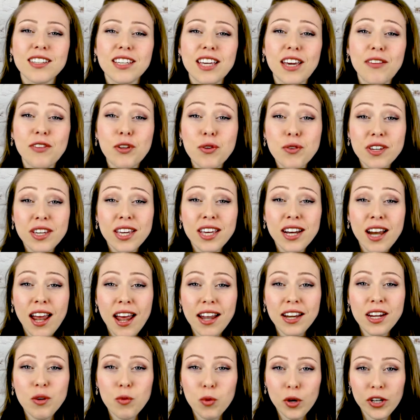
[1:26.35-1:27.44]
If you can get
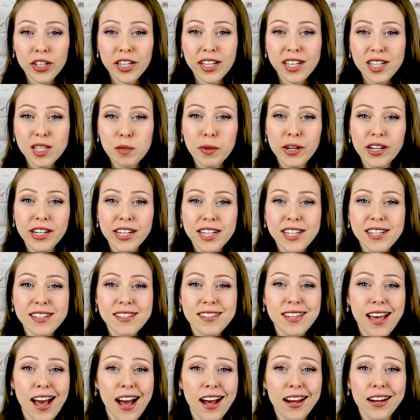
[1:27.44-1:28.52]
any work
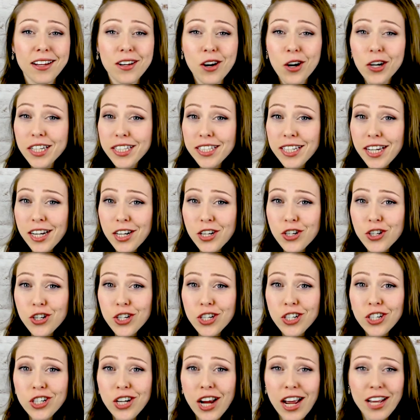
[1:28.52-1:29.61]
experience at an architecture,